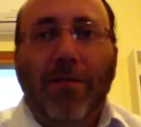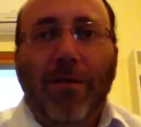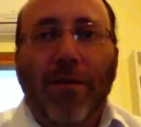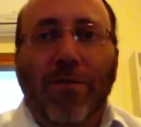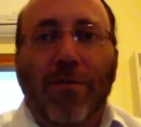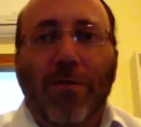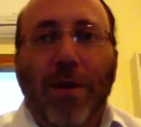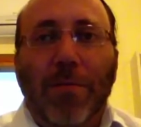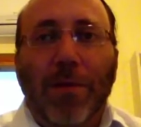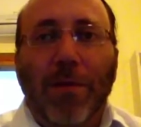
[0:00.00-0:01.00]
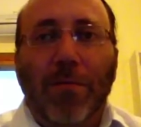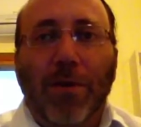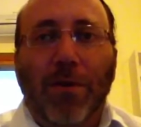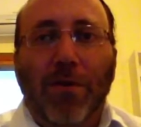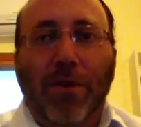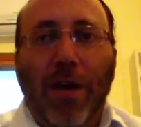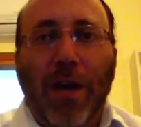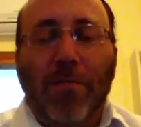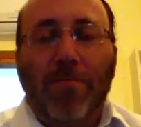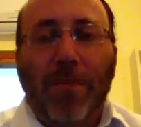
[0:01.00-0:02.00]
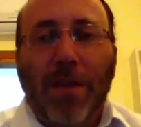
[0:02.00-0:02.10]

for those of you who might be a little bit older, and